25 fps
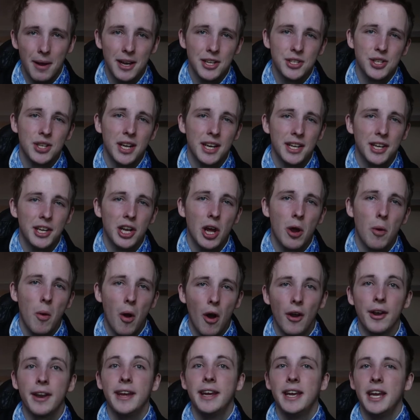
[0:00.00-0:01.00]
I shall let you know
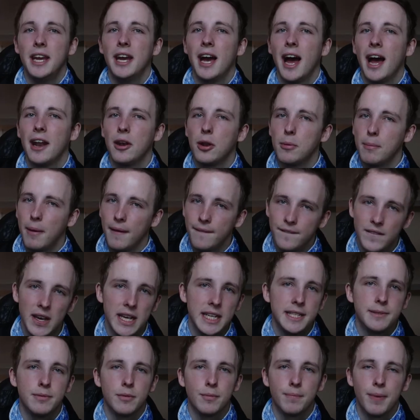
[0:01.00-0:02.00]
on here and on my
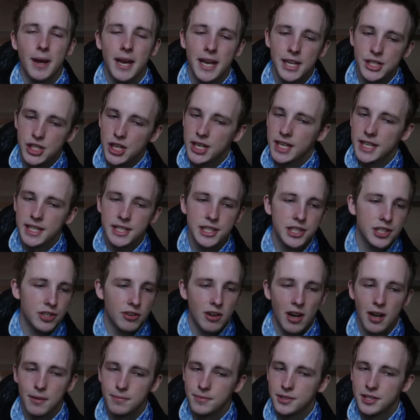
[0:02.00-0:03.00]
Facebook page and
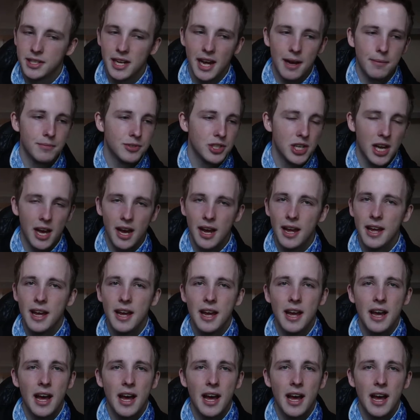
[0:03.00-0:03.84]
Instagram, Snapchat.